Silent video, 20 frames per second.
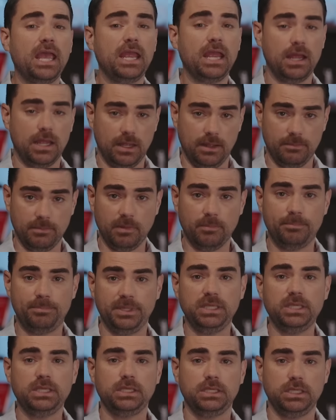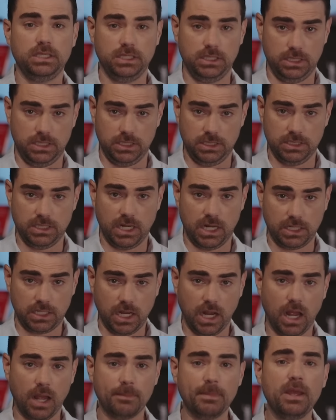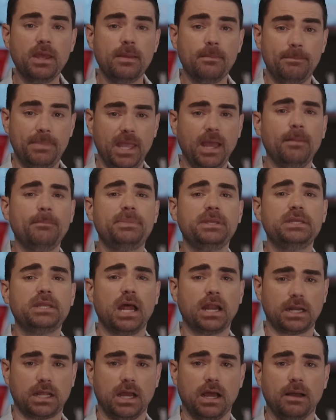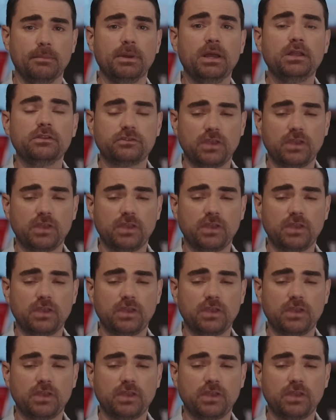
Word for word: A M B E E dot com, Bambee.com.